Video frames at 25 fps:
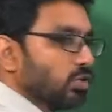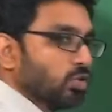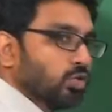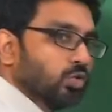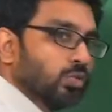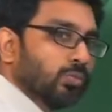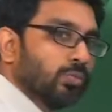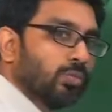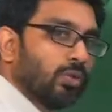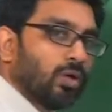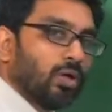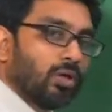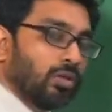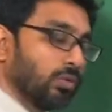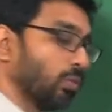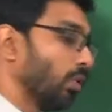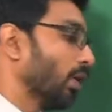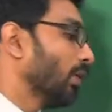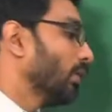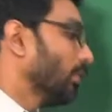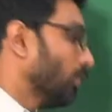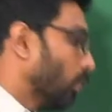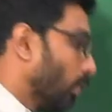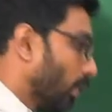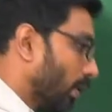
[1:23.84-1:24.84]
two balls,
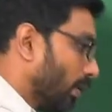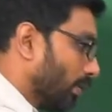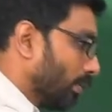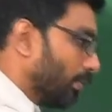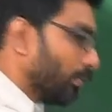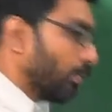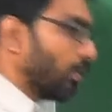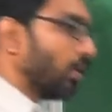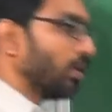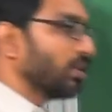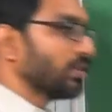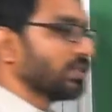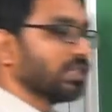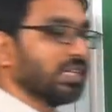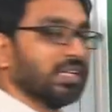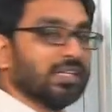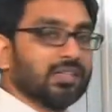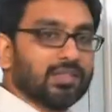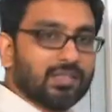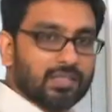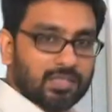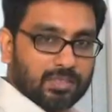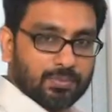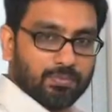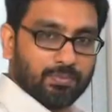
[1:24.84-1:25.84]
one of the balls in
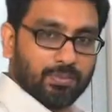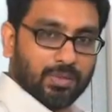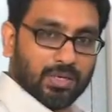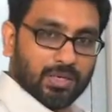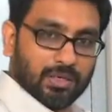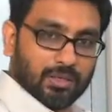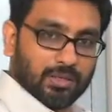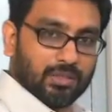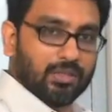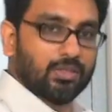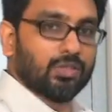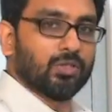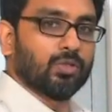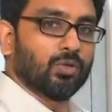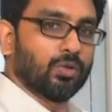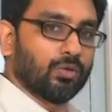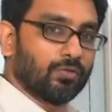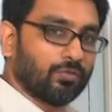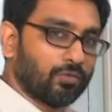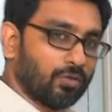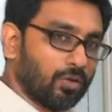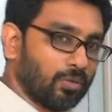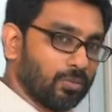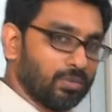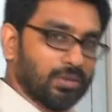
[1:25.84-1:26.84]
this bin
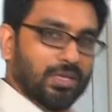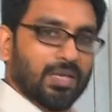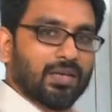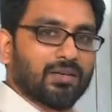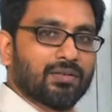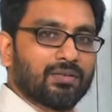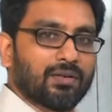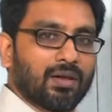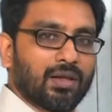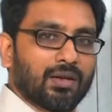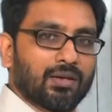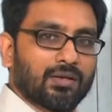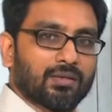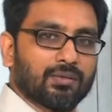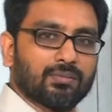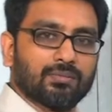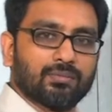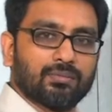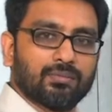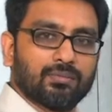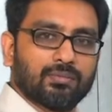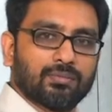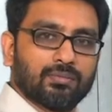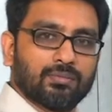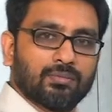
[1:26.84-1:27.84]
uniformly at random,
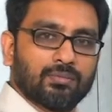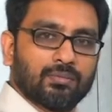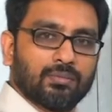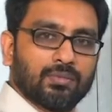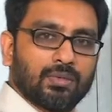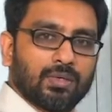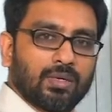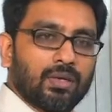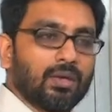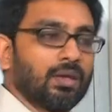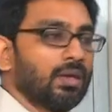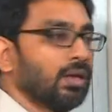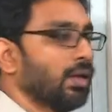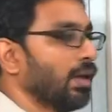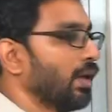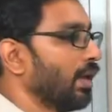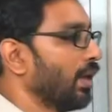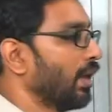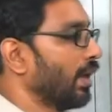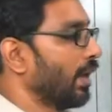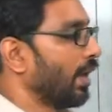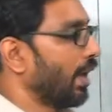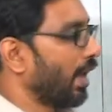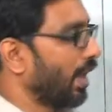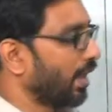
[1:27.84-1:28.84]

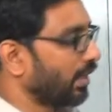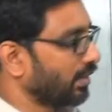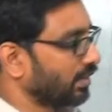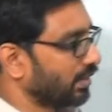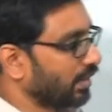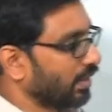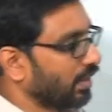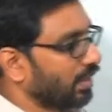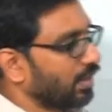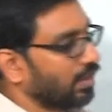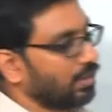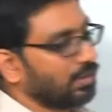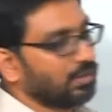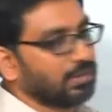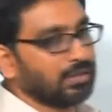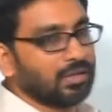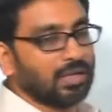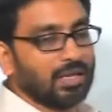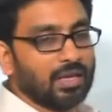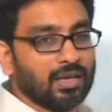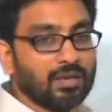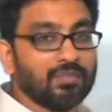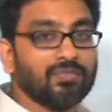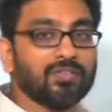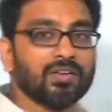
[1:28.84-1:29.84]
and then
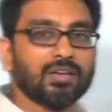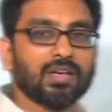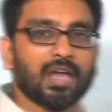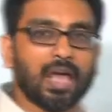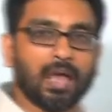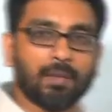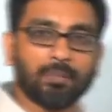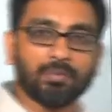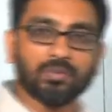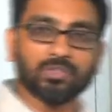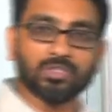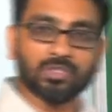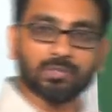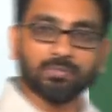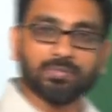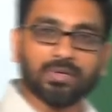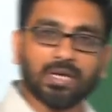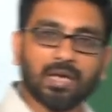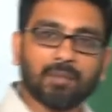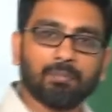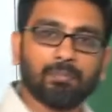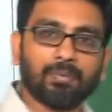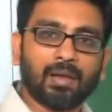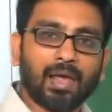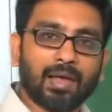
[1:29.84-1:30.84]
if it happens to be a
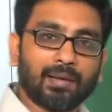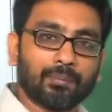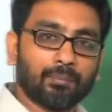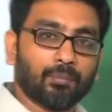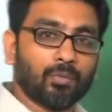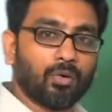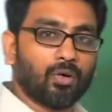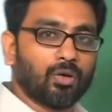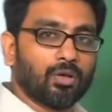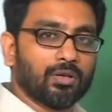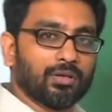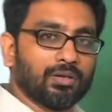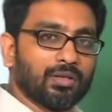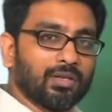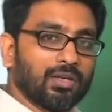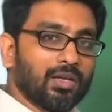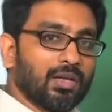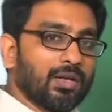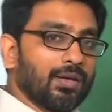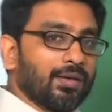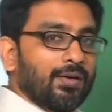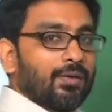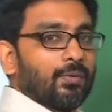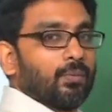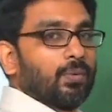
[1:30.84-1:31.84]
black ball,
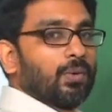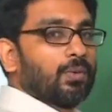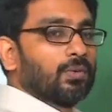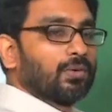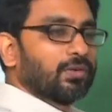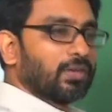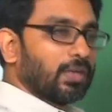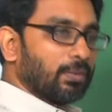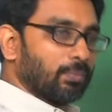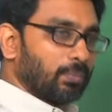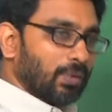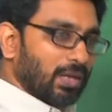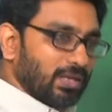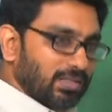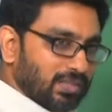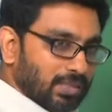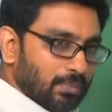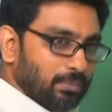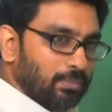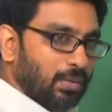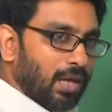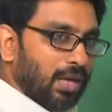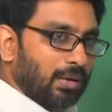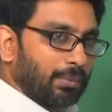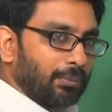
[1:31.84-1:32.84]
we will replace the
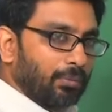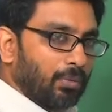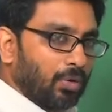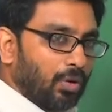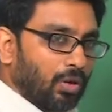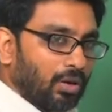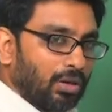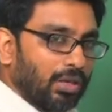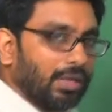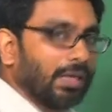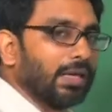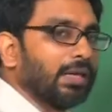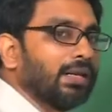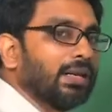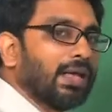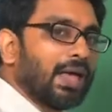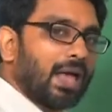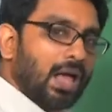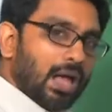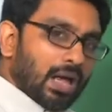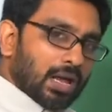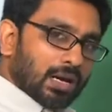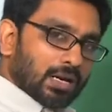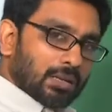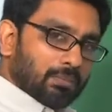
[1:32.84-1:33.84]
black ball and
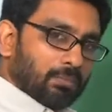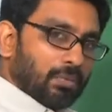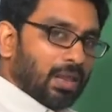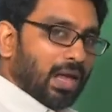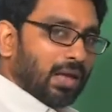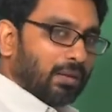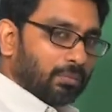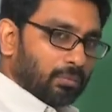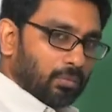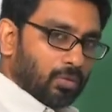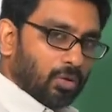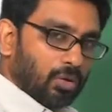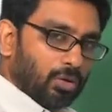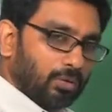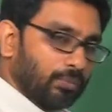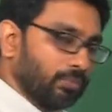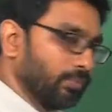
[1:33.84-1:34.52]
add a black ball.